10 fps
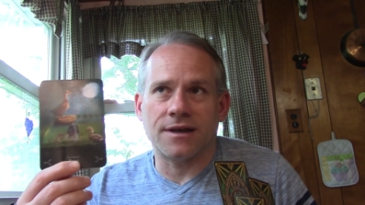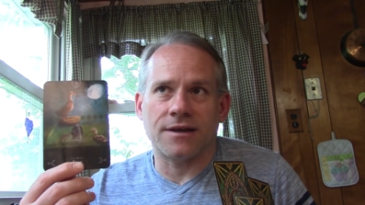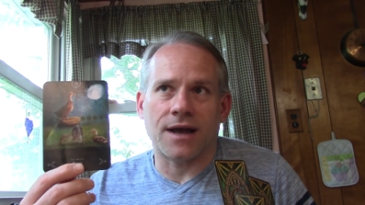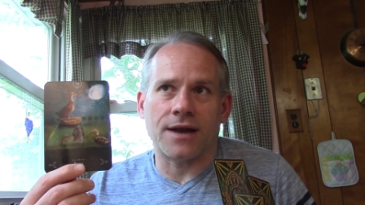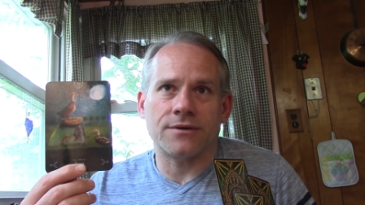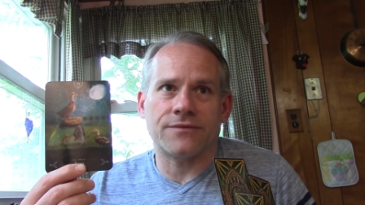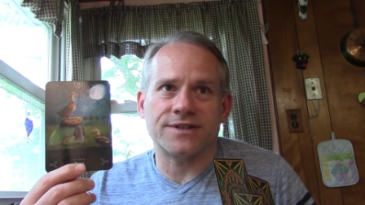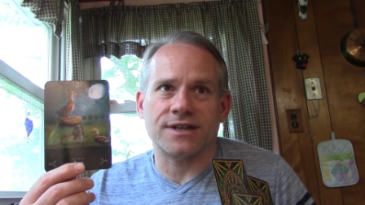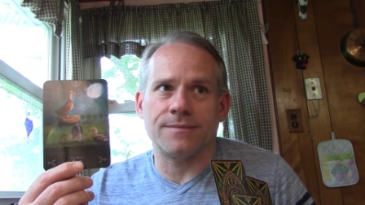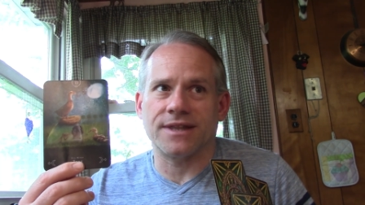I don't know if
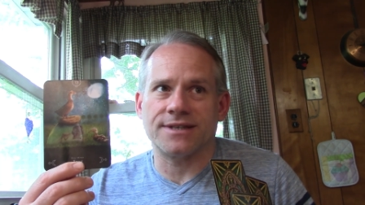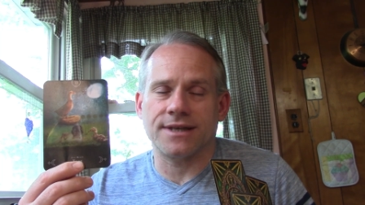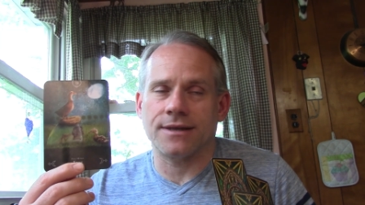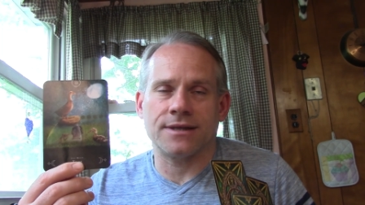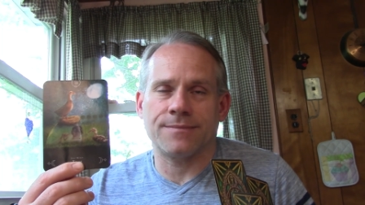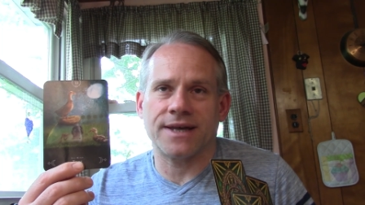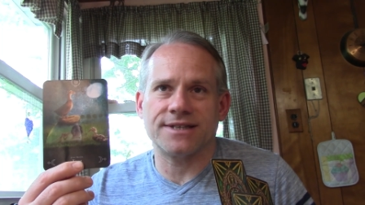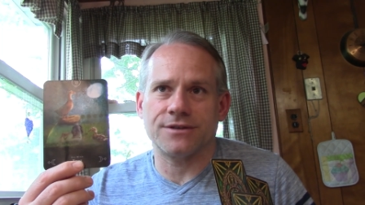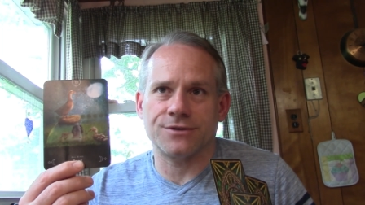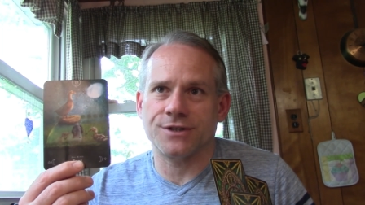it's going to be this, it depends
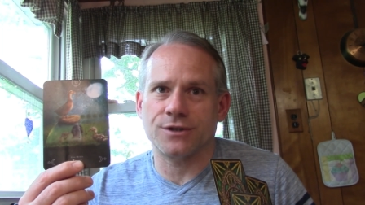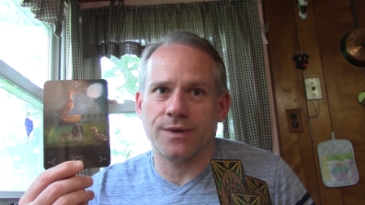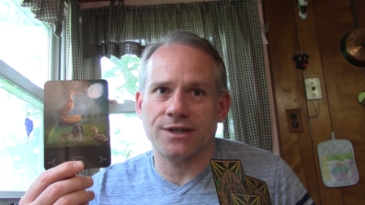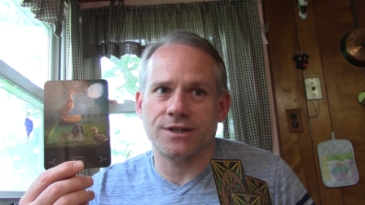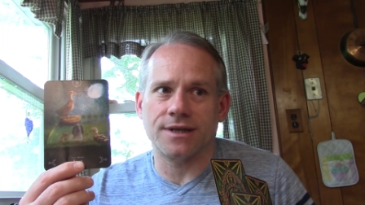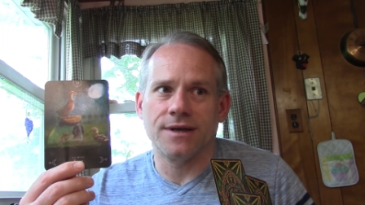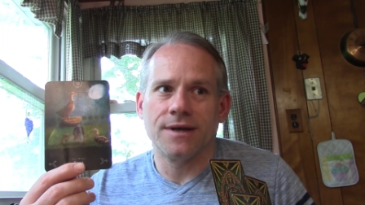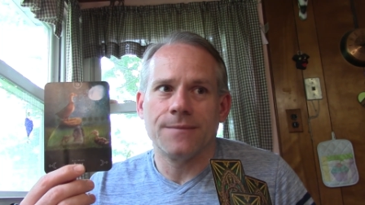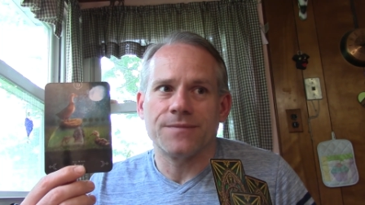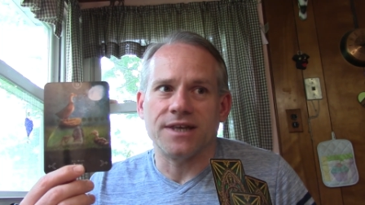on your situation.
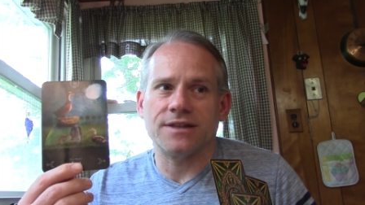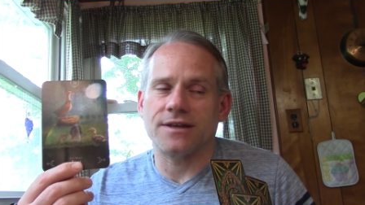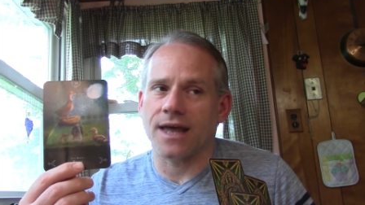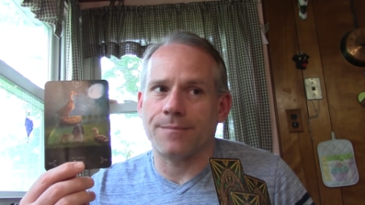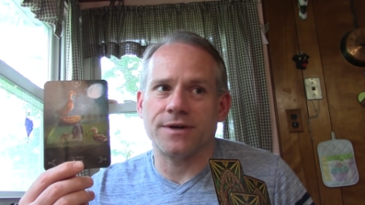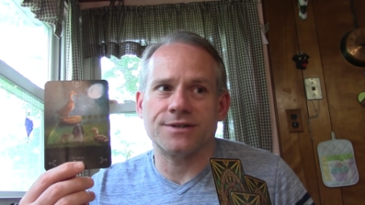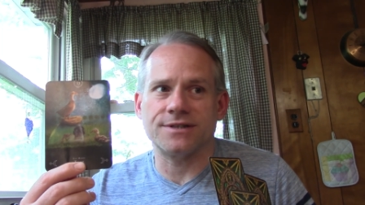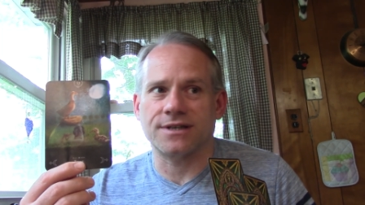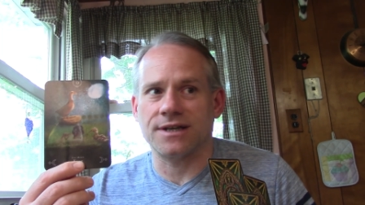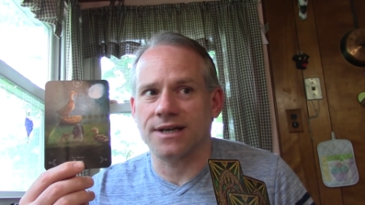Either that
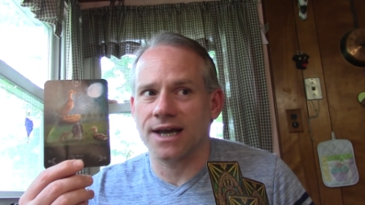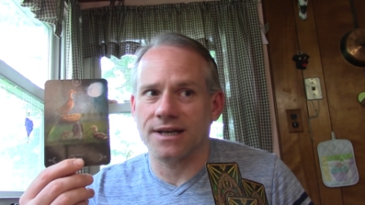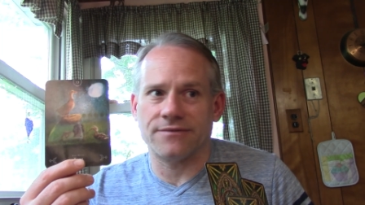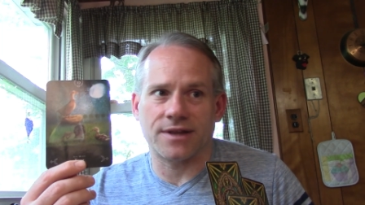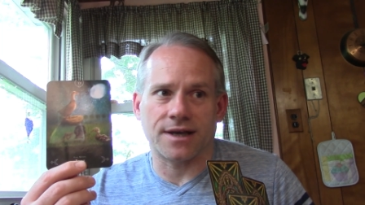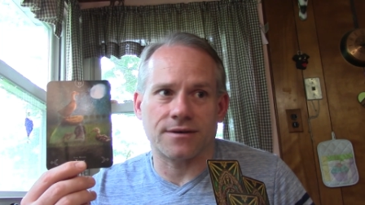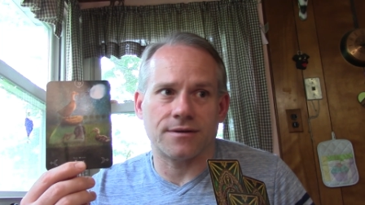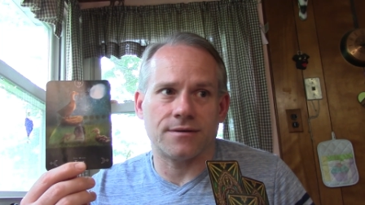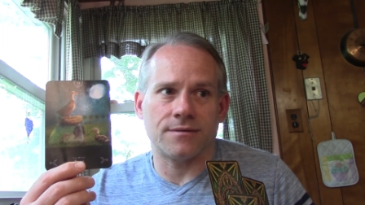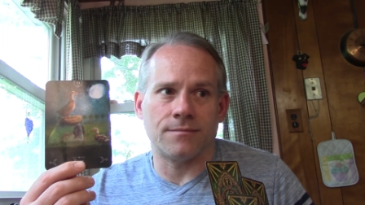person's going to kind of like
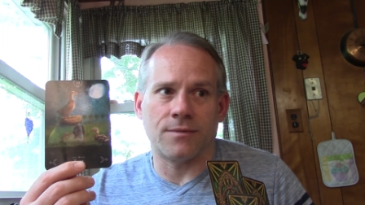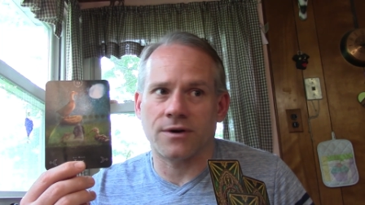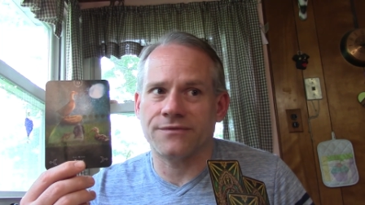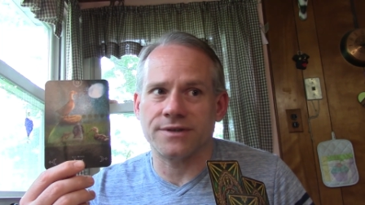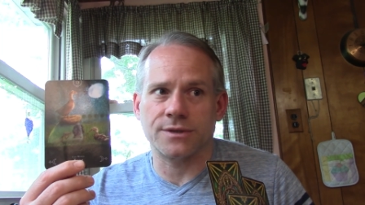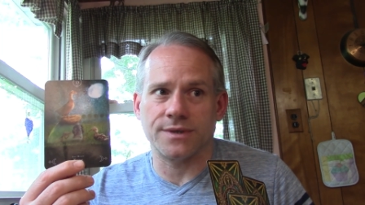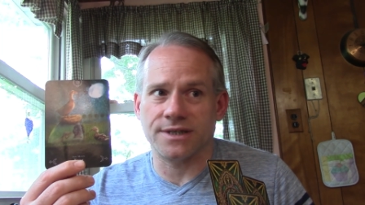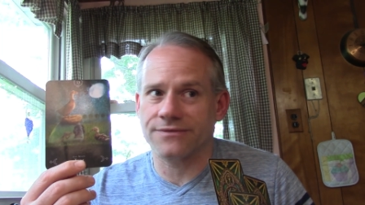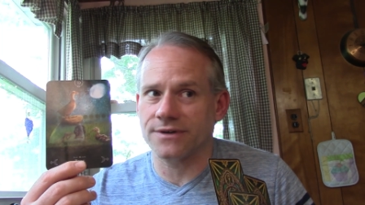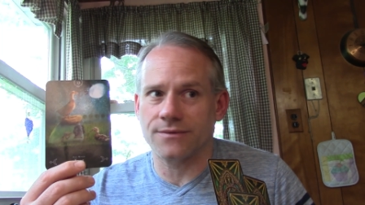morph into a
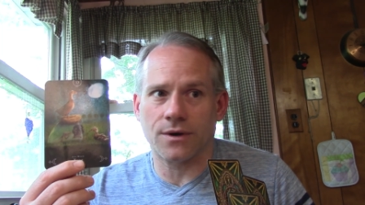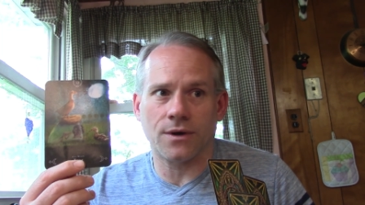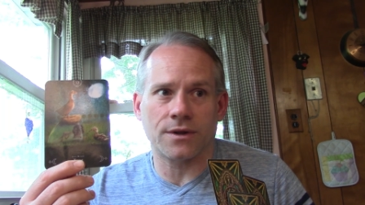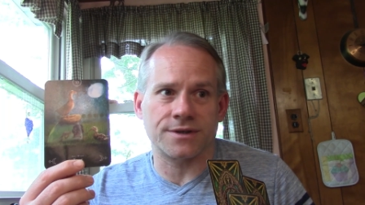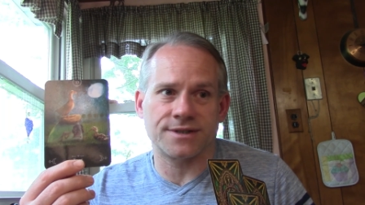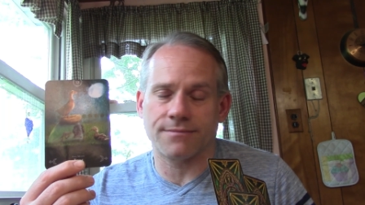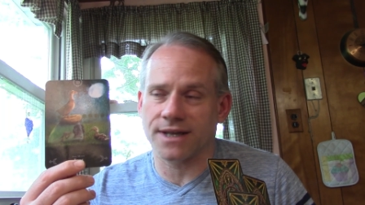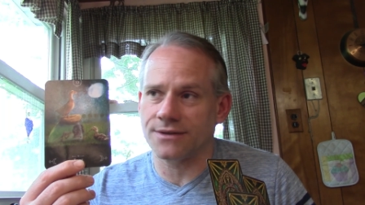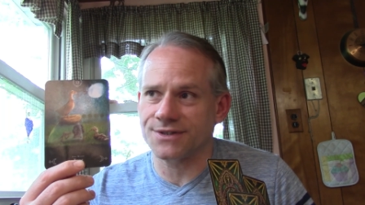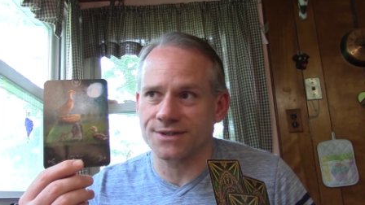different role, or
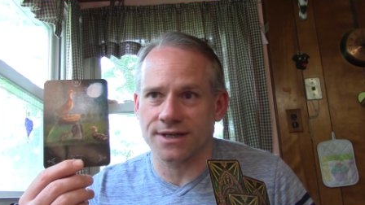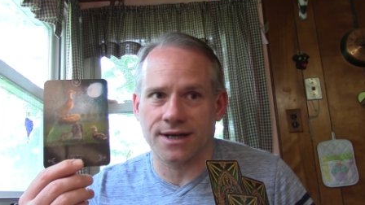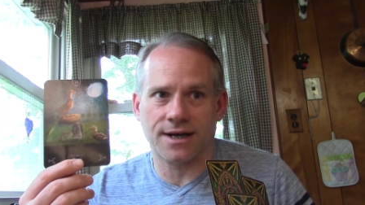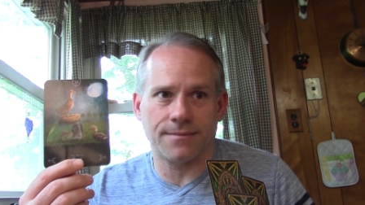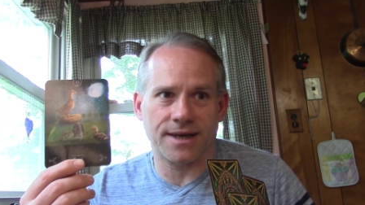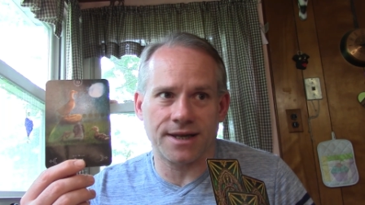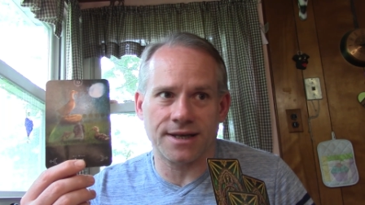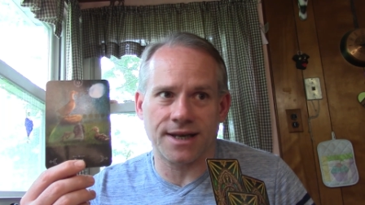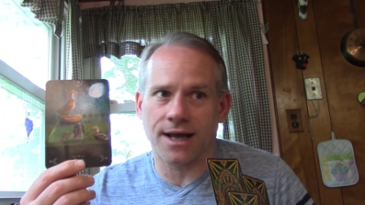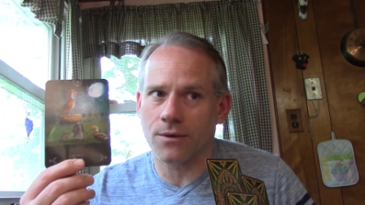somebody else is going to come in
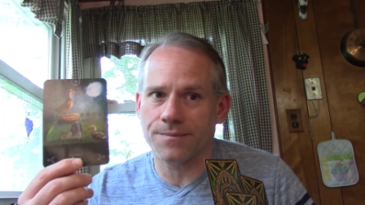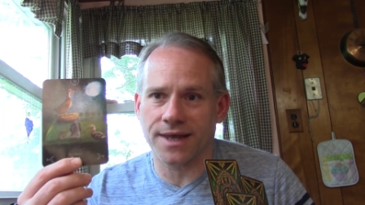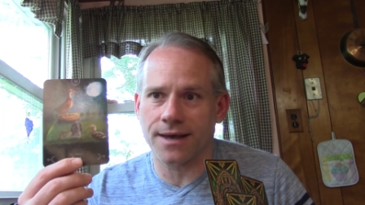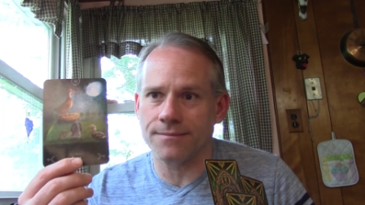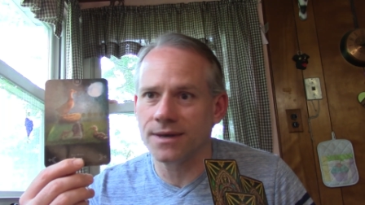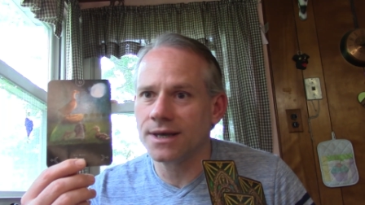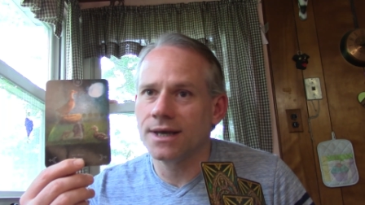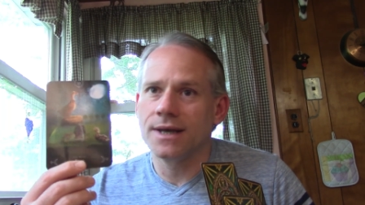and help them.